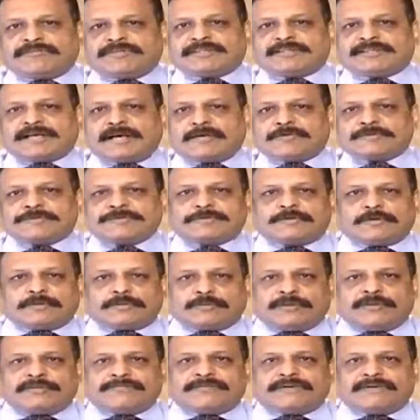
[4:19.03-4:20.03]
50,000 or
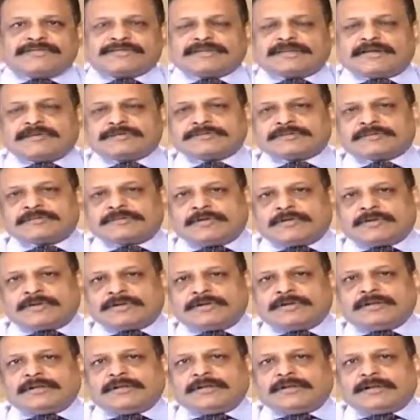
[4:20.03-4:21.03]
25,000
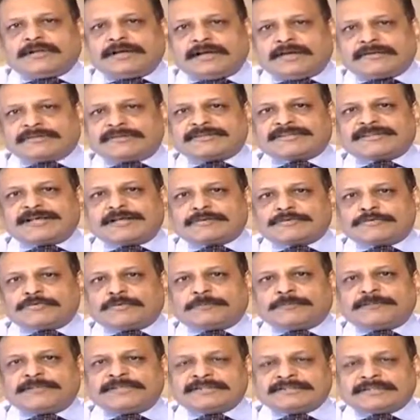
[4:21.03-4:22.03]
or 100,000
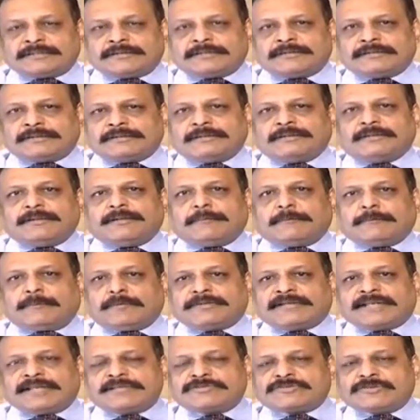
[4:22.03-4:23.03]
rupees a
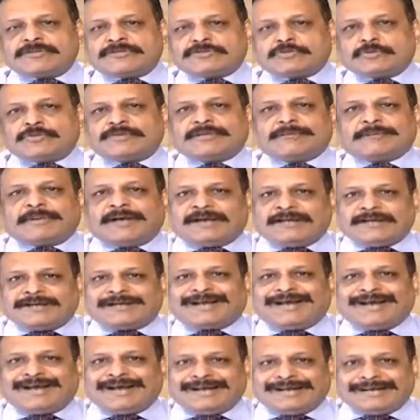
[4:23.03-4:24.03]
potential jewelry
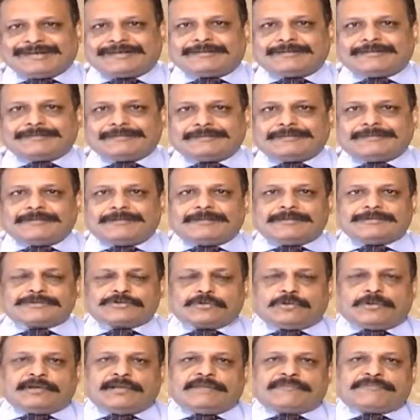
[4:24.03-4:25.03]
buyer had.
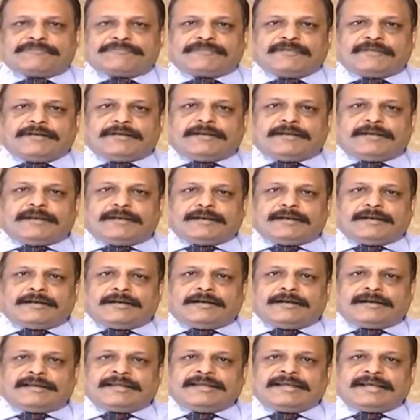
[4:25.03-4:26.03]
So if
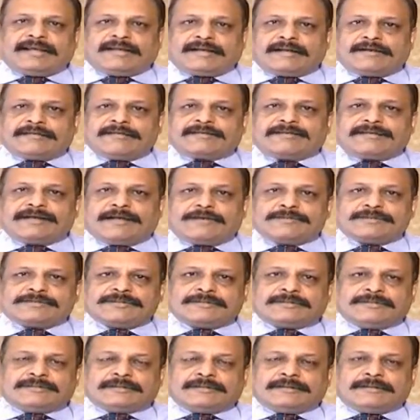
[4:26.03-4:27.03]
uh, he had
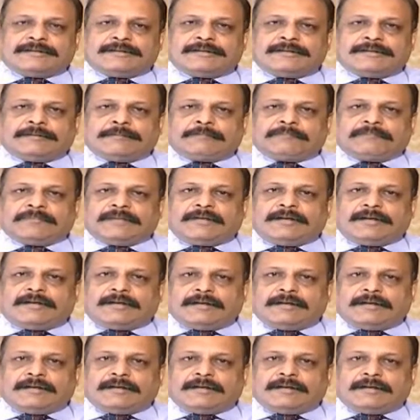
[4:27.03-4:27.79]
100,000 um,